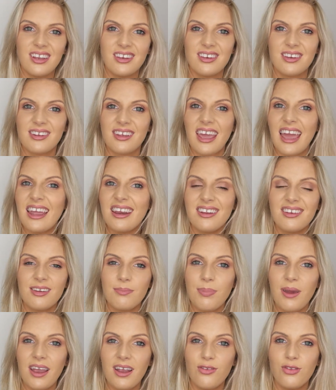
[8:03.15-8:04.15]
it kind of
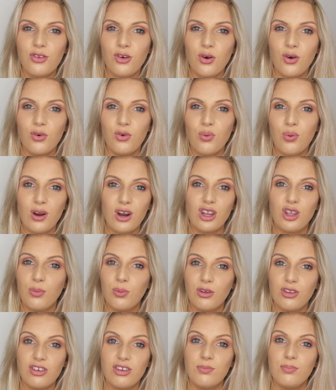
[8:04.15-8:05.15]
depends on where you
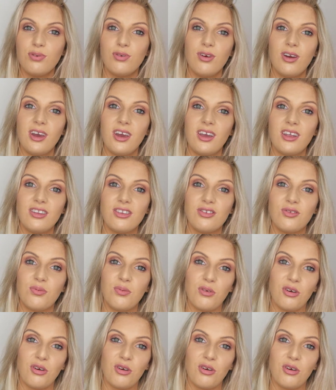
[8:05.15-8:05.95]
want to put it,